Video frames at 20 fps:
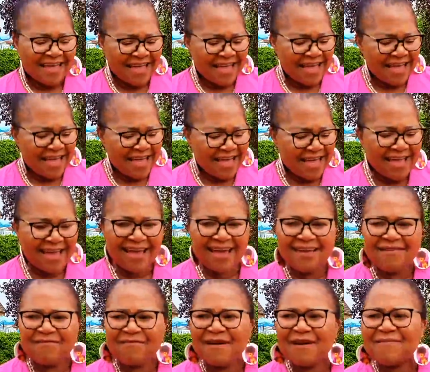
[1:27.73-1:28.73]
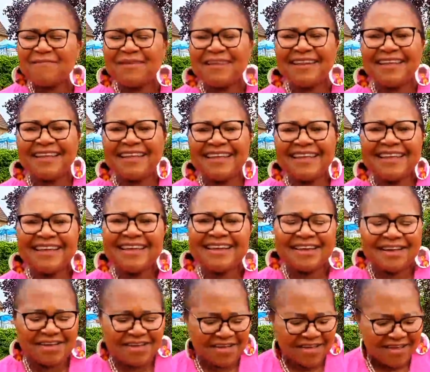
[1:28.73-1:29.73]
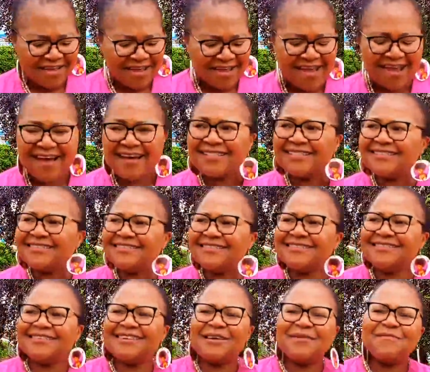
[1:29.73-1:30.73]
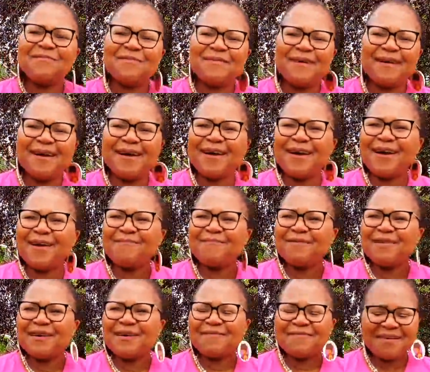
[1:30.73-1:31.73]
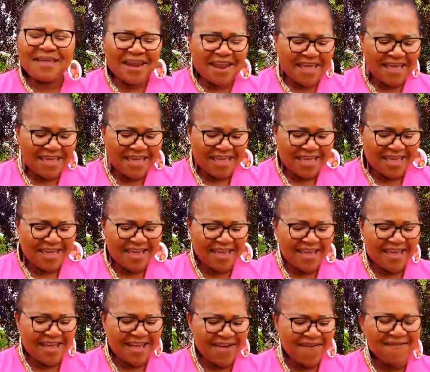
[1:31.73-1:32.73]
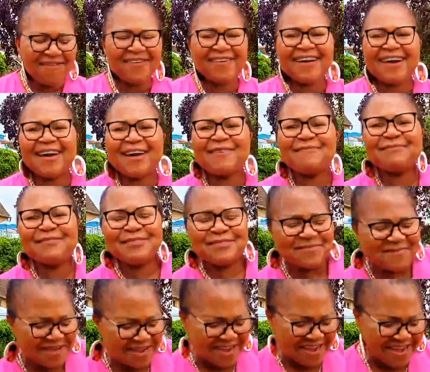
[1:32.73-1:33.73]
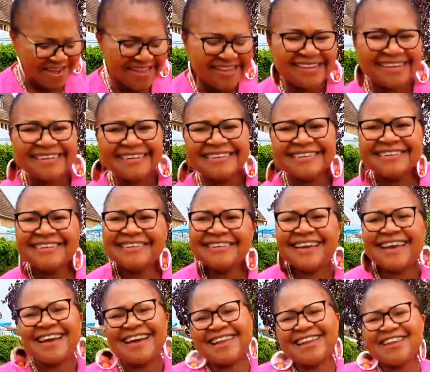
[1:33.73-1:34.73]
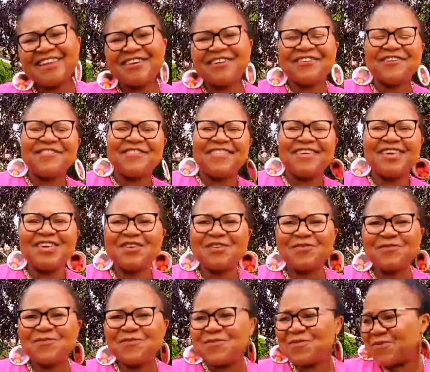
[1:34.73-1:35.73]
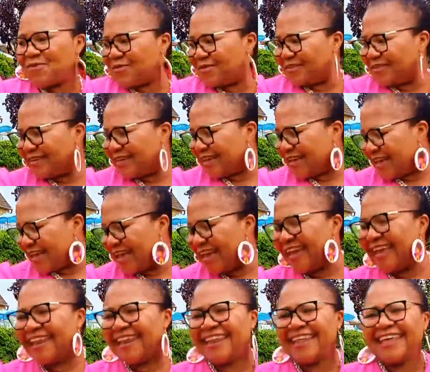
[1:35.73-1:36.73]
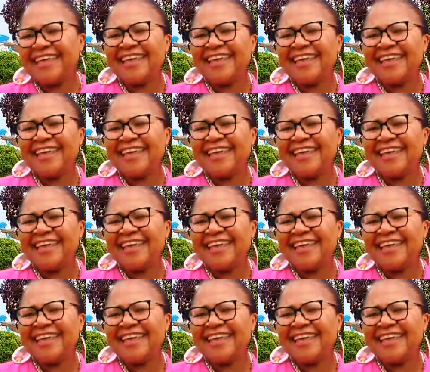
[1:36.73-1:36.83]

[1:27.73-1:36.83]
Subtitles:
Hi family, this is Deborah Malaika. Welcome to my channel. Thank you for checking in